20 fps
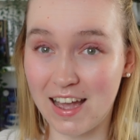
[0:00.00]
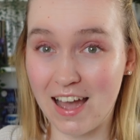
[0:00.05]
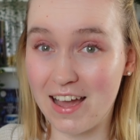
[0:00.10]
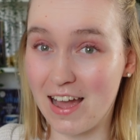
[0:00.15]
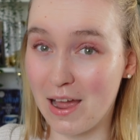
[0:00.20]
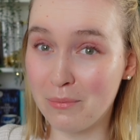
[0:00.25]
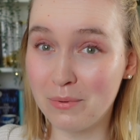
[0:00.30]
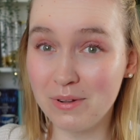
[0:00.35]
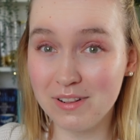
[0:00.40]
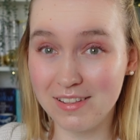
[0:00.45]

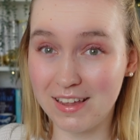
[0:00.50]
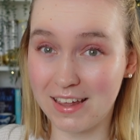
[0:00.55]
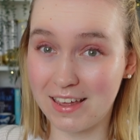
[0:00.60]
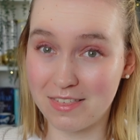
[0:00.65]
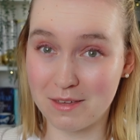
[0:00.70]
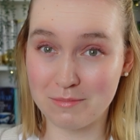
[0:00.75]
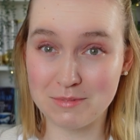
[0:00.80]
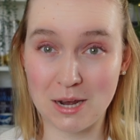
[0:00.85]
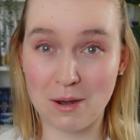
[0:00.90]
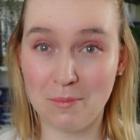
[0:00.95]
I will link
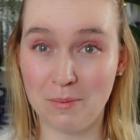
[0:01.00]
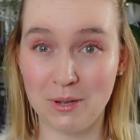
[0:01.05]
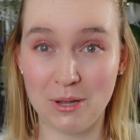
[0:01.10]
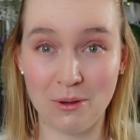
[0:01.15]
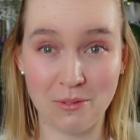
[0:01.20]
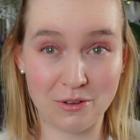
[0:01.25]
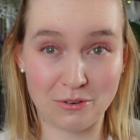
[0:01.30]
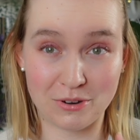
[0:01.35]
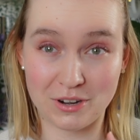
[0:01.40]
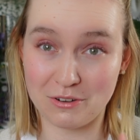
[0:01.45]
them down
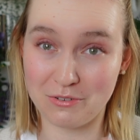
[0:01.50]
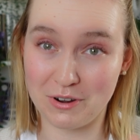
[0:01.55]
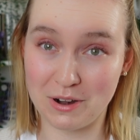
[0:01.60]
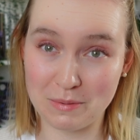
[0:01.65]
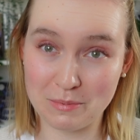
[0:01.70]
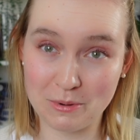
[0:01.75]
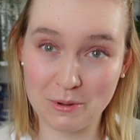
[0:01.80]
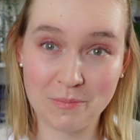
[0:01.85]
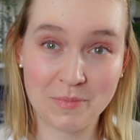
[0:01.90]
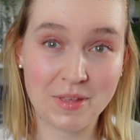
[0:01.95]
below. They're
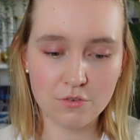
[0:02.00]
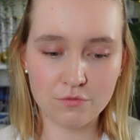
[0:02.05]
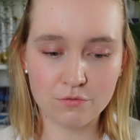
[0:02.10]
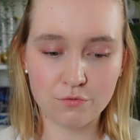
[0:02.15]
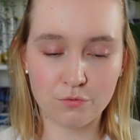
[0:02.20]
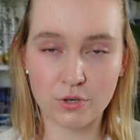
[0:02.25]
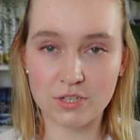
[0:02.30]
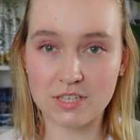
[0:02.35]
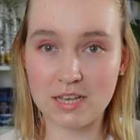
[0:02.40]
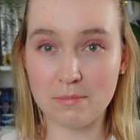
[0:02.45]
incredible.
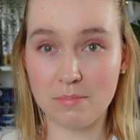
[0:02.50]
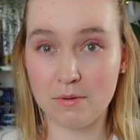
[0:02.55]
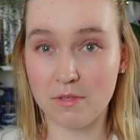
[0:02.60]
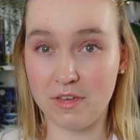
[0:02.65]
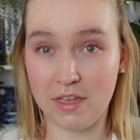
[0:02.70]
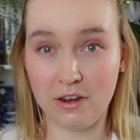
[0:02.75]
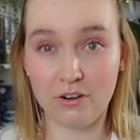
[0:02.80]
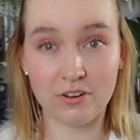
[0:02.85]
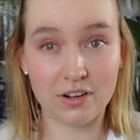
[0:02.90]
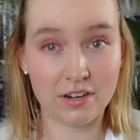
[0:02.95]
For example,
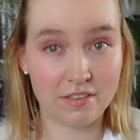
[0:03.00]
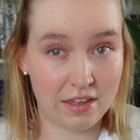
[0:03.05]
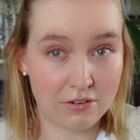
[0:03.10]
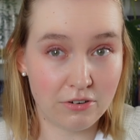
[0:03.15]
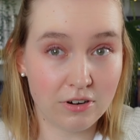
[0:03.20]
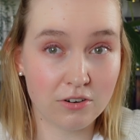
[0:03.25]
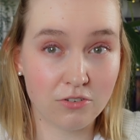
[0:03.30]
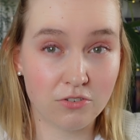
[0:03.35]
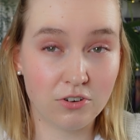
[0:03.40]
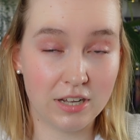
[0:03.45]
they're in
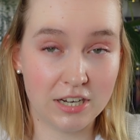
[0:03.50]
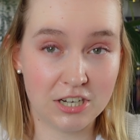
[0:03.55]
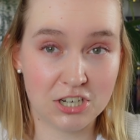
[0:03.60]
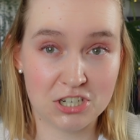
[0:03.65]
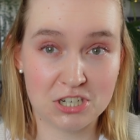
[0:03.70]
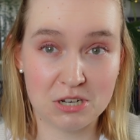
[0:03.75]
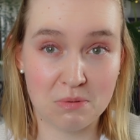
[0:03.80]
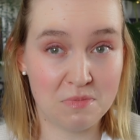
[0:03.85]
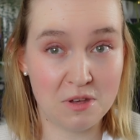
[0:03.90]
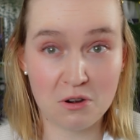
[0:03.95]
a
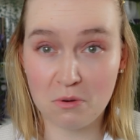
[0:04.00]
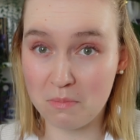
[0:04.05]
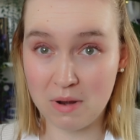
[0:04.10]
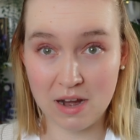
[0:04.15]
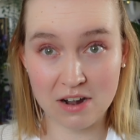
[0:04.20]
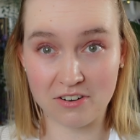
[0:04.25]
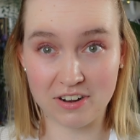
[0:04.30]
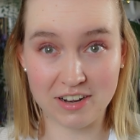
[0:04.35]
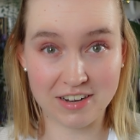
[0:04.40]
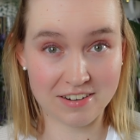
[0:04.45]
relationship. They're
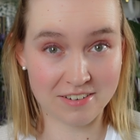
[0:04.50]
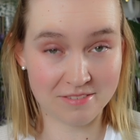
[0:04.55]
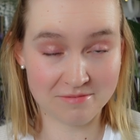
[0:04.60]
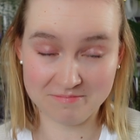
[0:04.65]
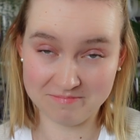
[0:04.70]
married.